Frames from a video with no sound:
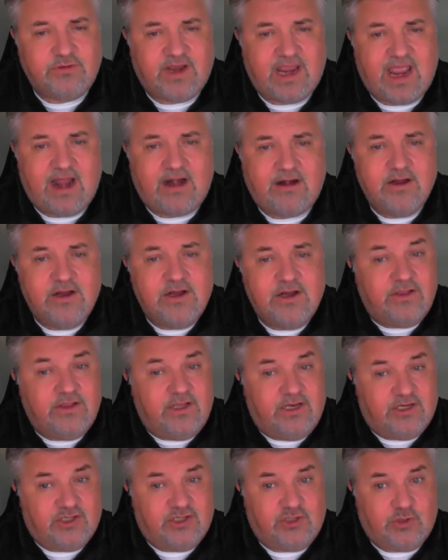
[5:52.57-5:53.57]
you get
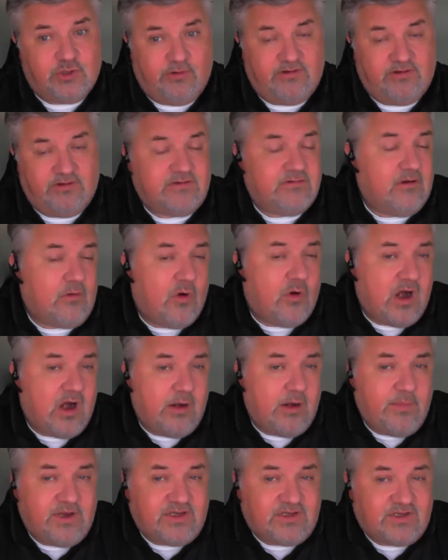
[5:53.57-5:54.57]
the insurance
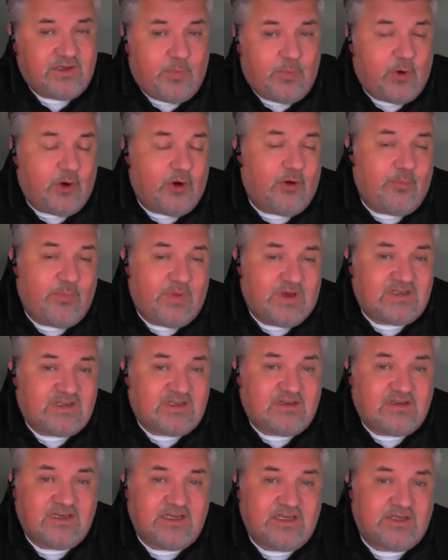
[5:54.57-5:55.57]
requirements that put on
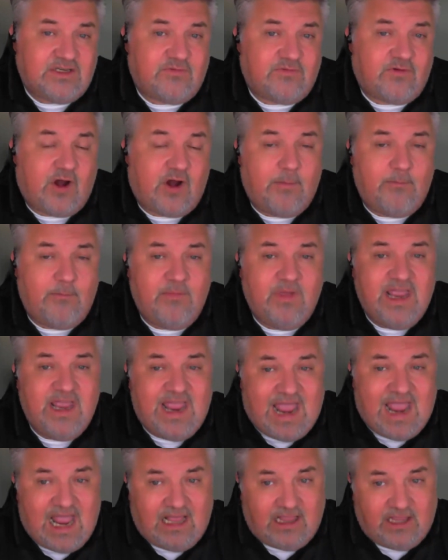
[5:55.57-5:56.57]
businesses from
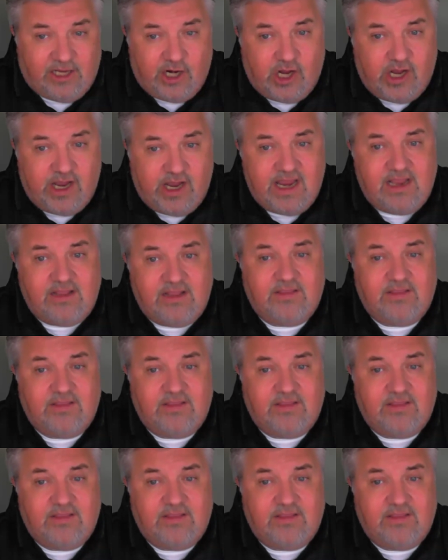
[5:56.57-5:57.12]
L and I,